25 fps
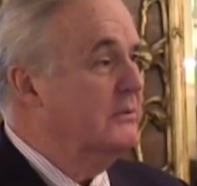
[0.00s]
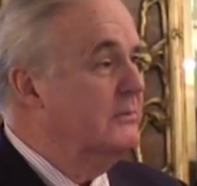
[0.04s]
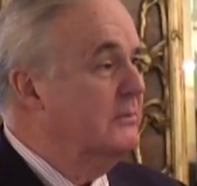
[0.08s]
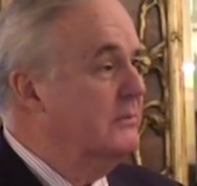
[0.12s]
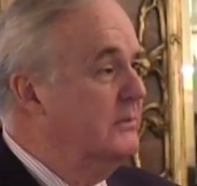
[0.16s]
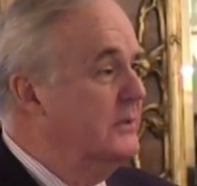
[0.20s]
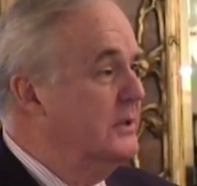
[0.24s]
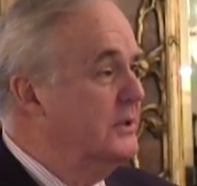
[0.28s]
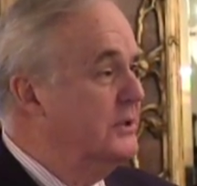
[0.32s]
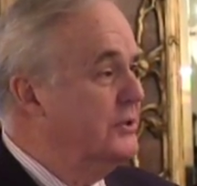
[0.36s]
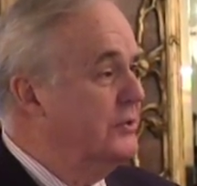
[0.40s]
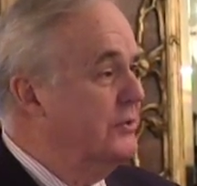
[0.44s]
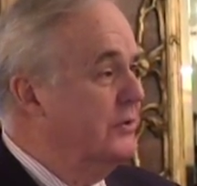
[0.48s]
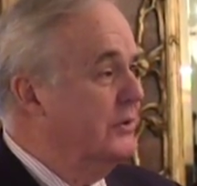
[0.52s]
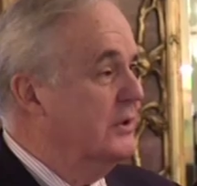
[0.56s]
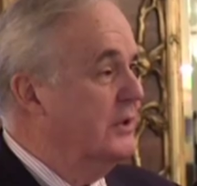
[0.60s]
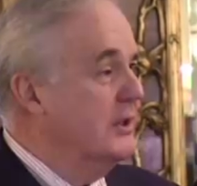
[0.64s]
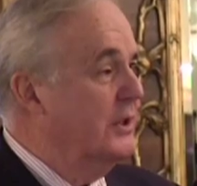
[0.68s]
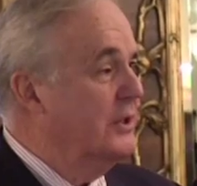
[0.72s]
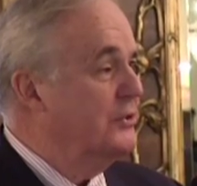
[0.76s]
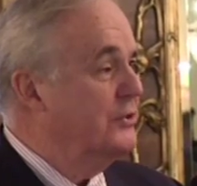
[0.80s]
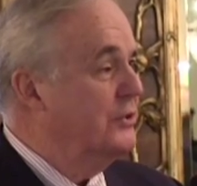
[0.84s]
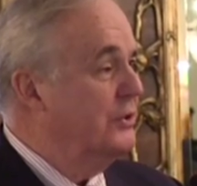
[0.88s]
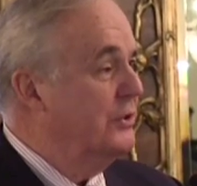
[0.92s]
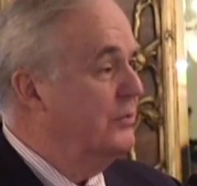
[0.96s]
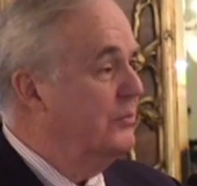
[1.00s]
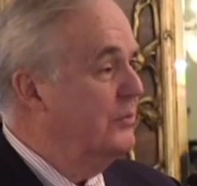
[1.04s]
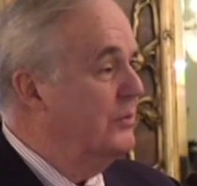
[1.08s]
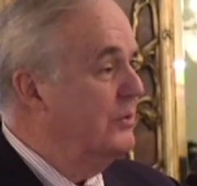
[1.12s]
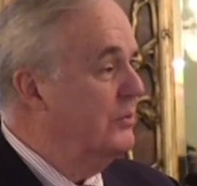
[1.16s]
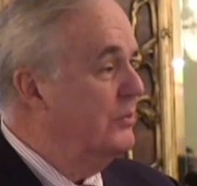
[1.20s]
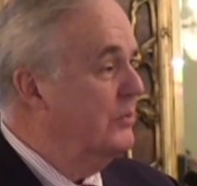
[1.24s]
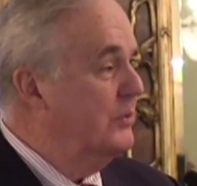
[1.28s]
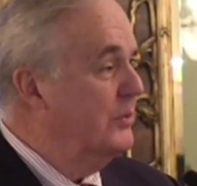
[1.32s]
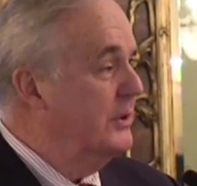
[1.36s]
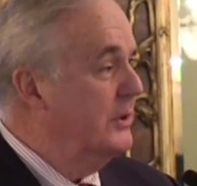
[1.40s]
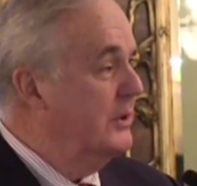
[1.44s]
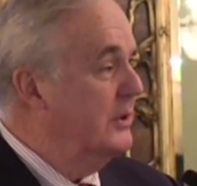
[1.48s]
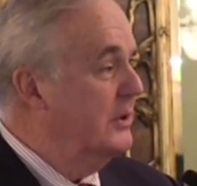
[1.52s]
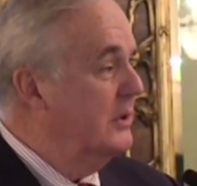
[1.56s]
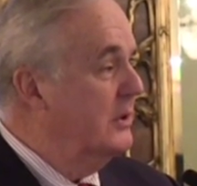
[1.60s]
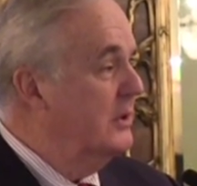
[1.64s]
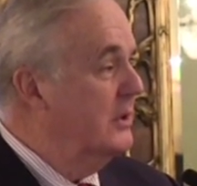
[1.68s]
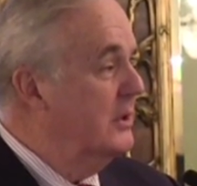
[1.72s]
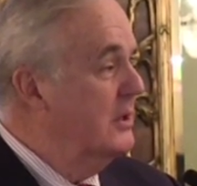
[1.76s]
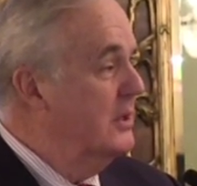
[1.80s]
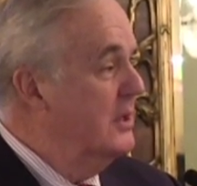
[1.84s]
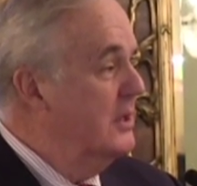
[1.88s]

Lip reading: district, actually, where we are